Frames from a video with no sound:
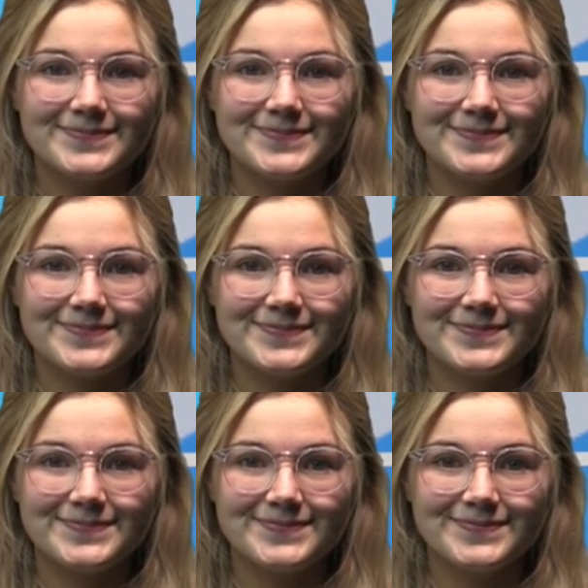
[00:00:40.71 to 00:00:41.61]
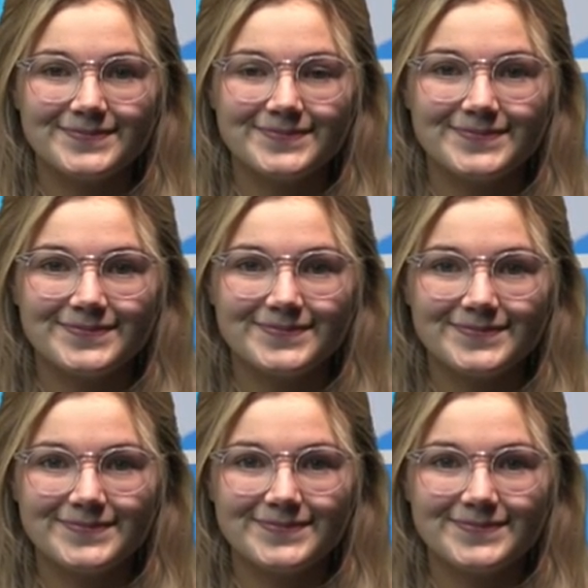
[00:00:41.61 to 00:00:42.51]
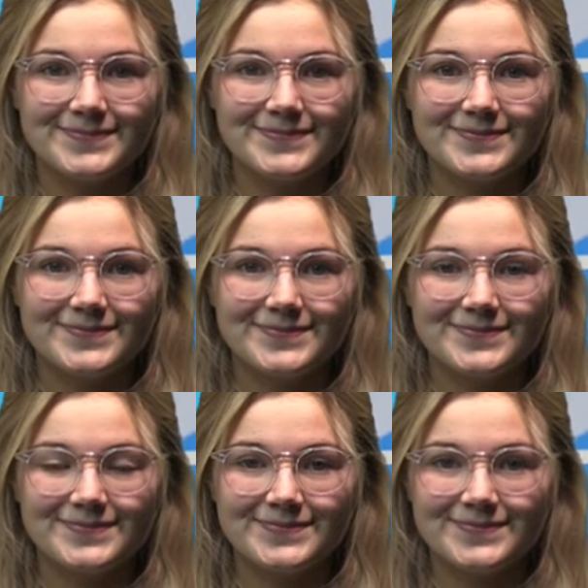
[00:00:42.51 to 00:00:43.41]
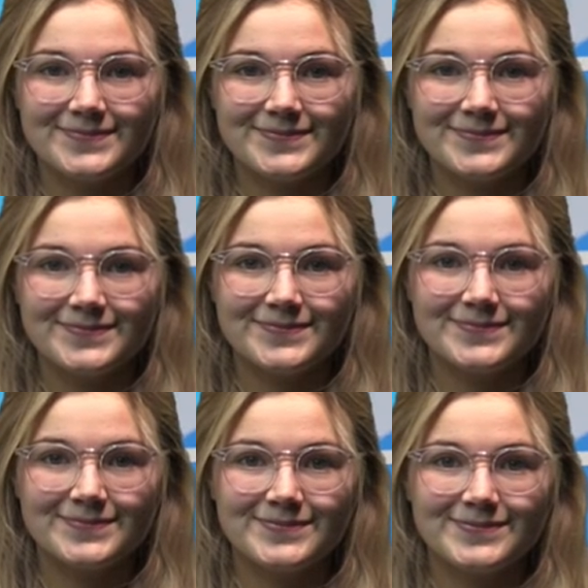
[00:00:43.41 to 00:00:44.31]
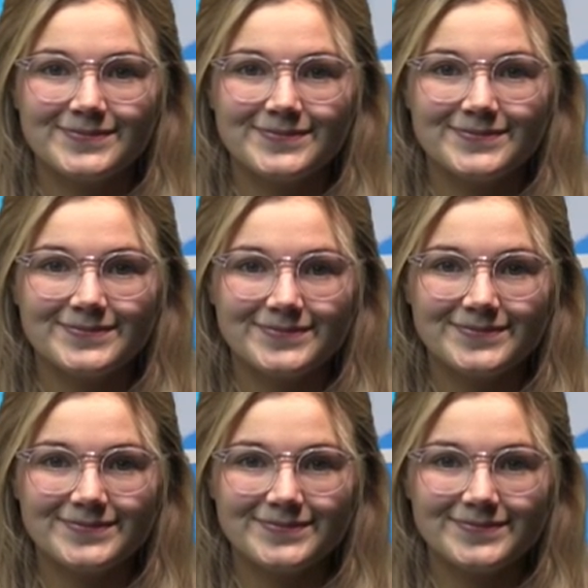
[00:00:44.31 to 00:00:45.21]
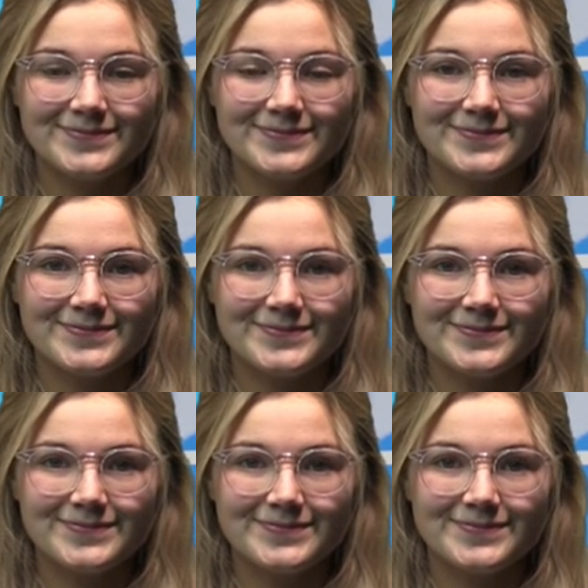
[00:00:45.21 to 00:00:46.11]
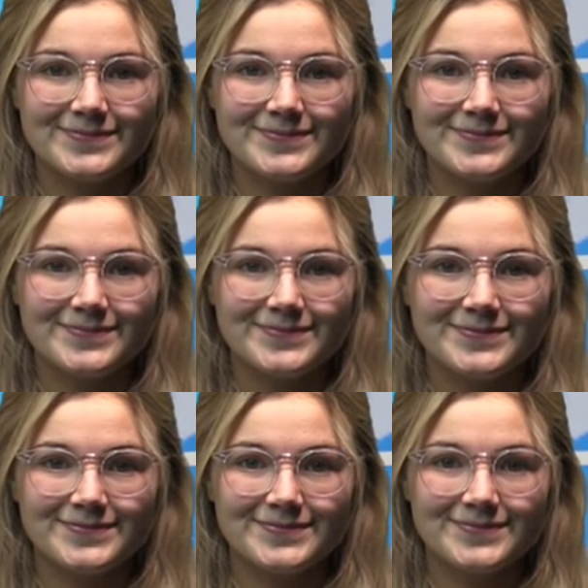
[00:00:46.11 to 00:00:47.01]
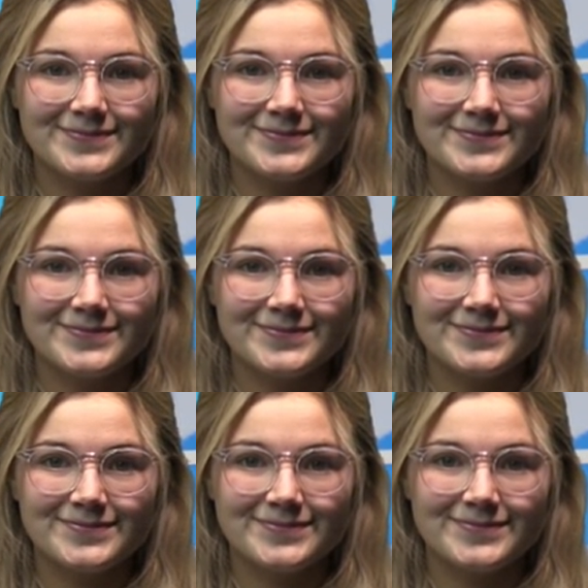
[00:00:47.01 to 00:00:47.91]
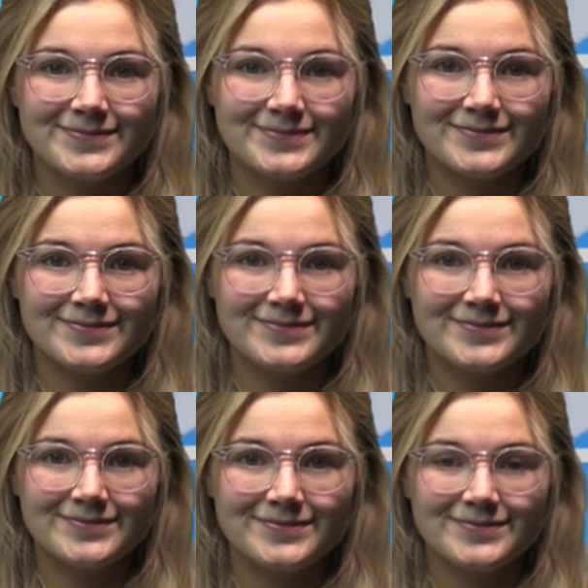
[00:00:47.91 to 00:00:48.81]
No words are spoken by the person on screen.